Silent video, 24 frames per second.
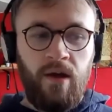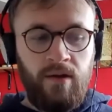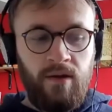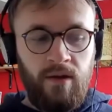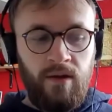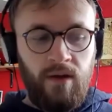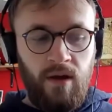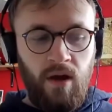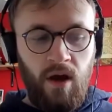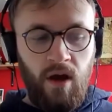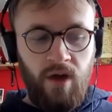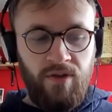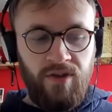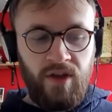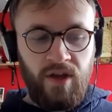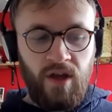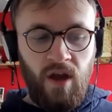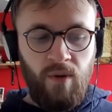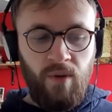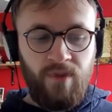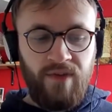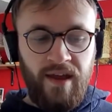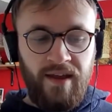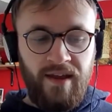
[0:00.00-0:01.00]
I think I
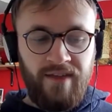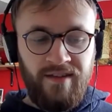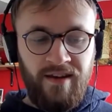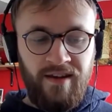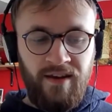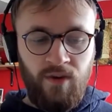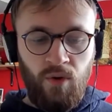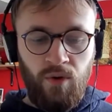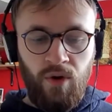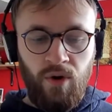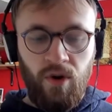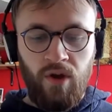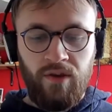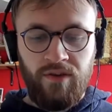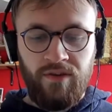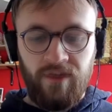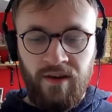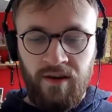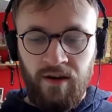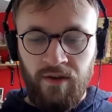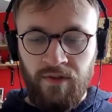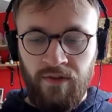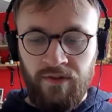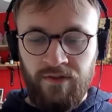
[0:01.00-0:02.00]
was 18 or
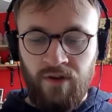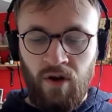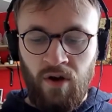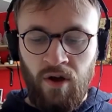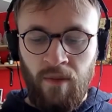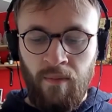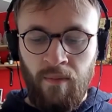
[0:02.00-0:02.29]
19 at the time.